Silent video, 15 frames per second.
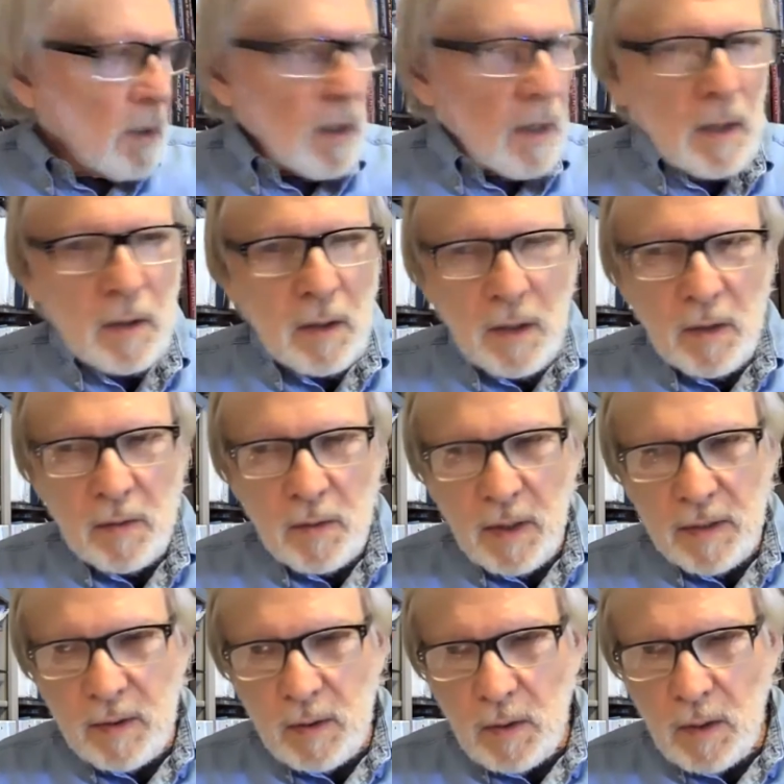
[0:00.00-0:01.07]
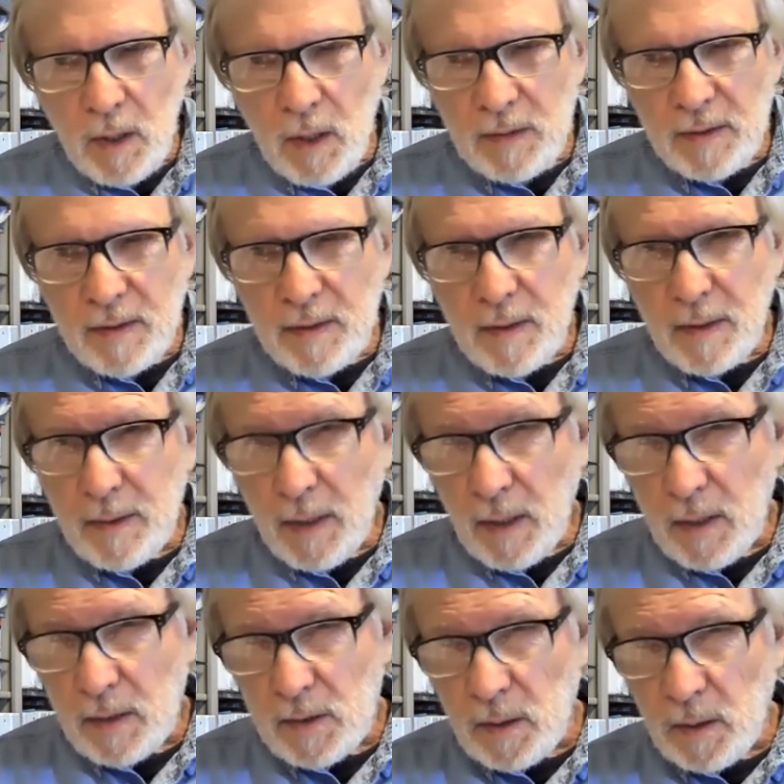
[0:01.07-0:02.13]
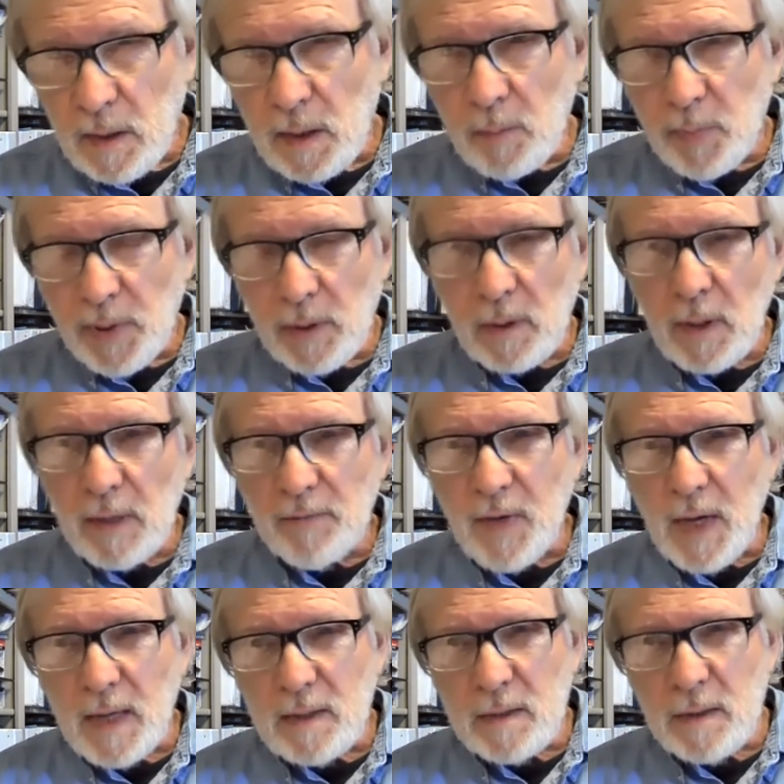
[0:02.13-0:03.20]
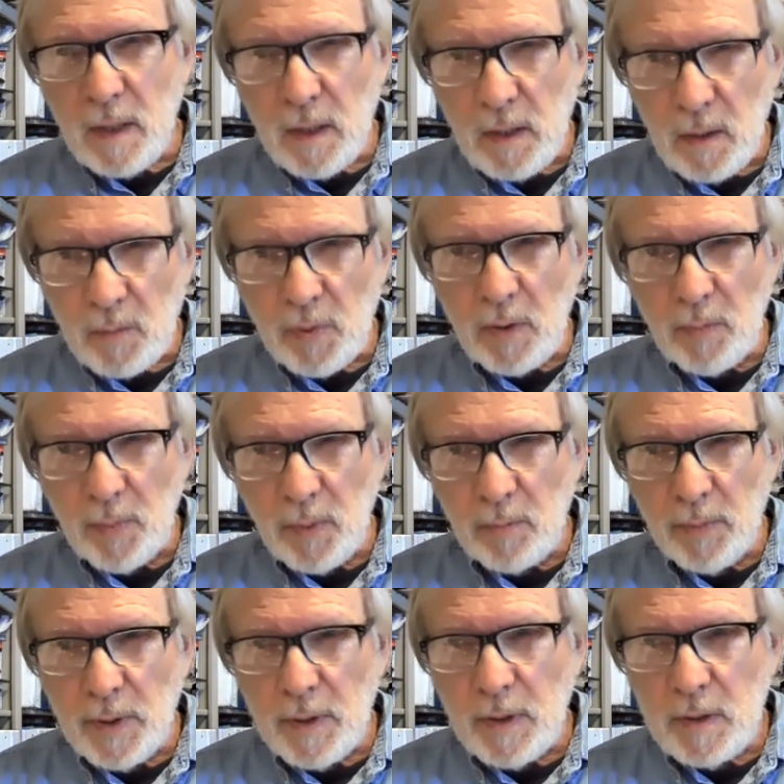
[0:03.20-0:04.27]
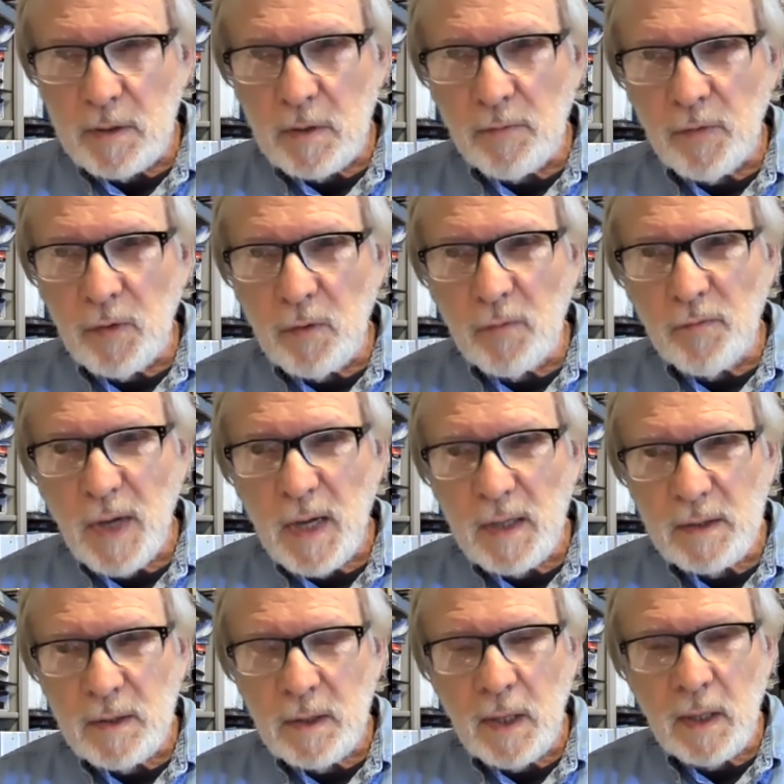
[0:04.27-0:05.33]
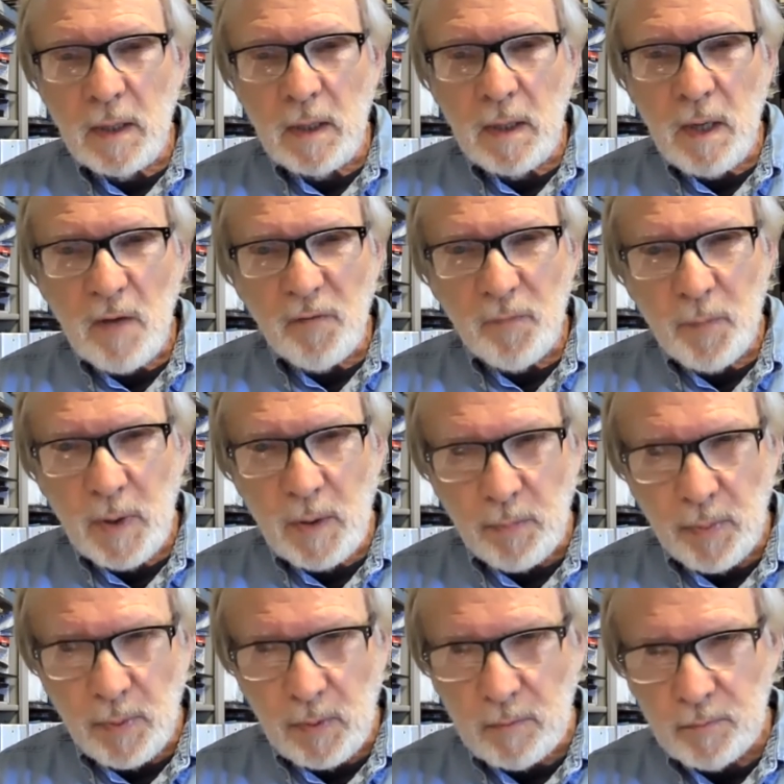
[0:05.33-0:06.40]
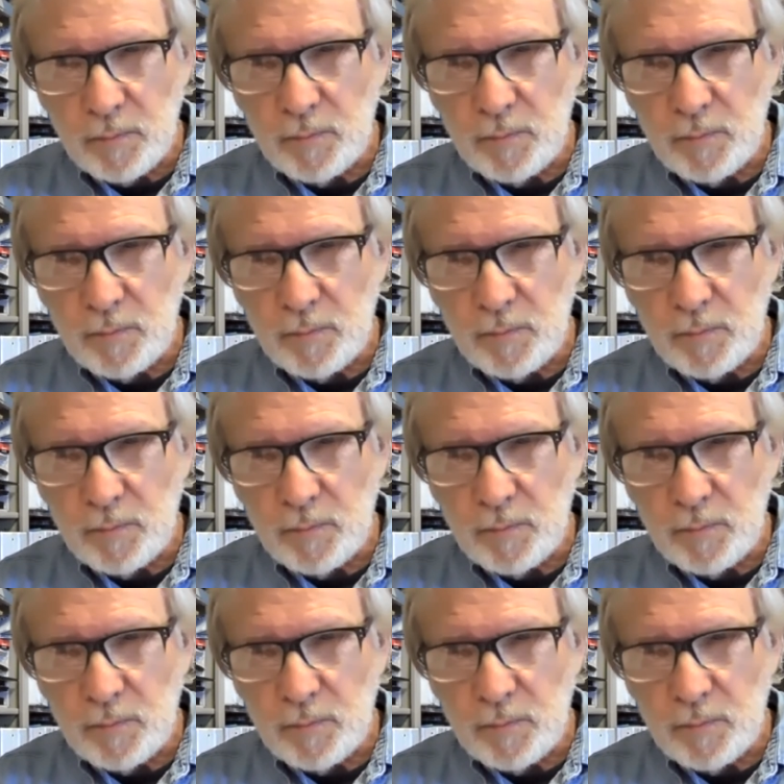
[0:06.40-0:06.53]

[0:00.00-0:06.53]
And it uh, again, it's a little bit like vaccinating people, because if you vaccinate enough people,